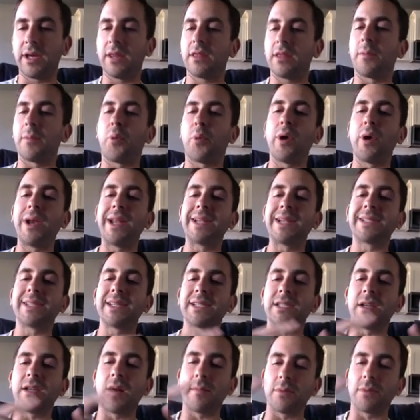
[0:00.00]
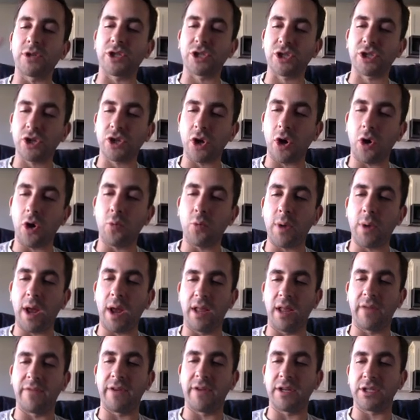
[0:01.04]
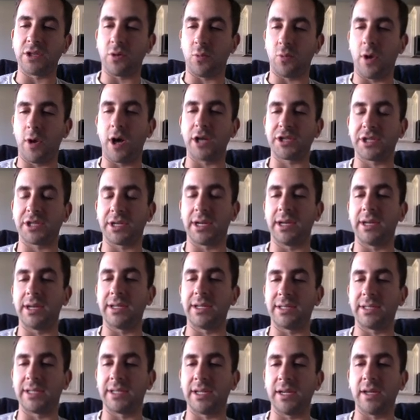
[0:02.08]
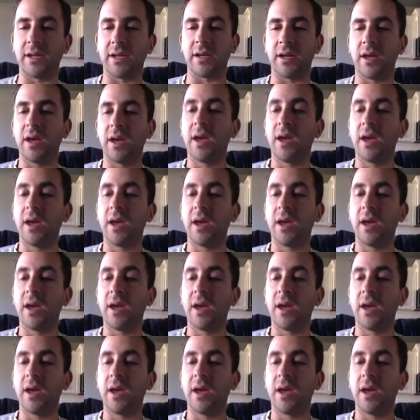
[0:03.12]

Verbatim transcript: The point is, this number's so relevant to Washington, D.C.